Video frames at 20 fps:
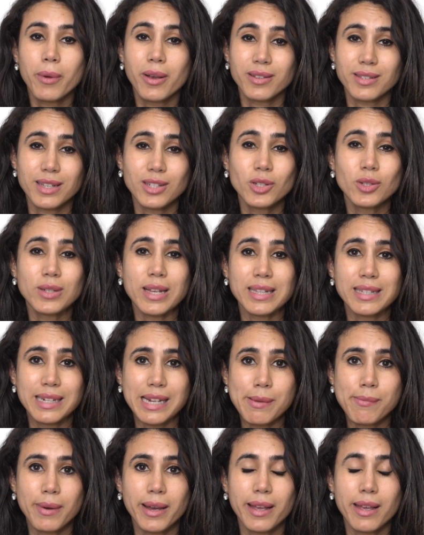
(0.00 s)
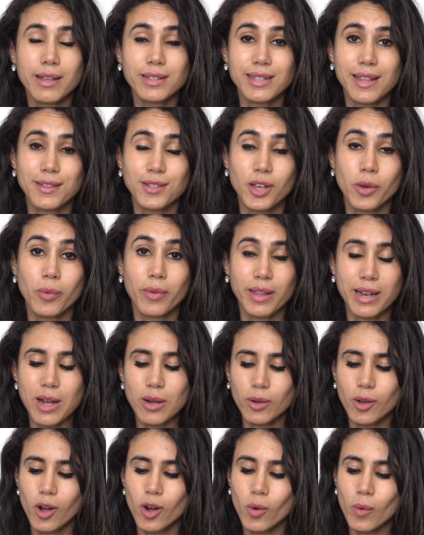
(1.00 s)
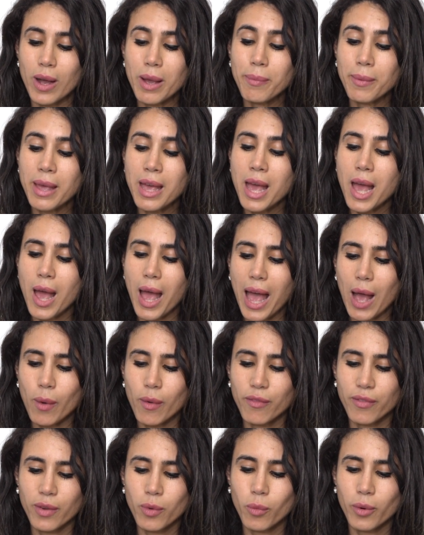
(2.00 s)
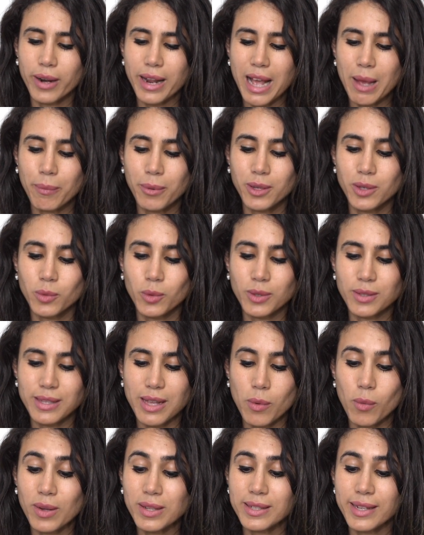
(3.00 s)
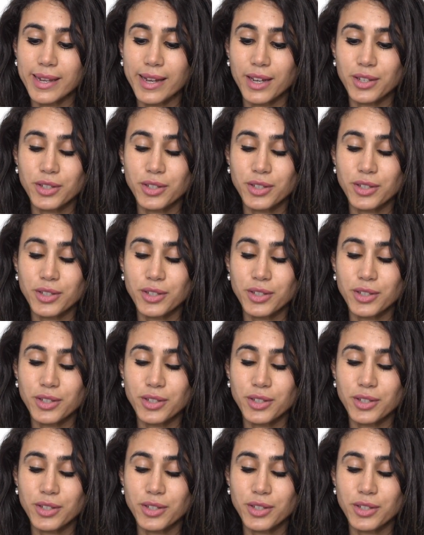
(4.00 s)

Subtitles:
because I do tend to clean my stethoscope with an alcohol wipe. However, what happened was that one day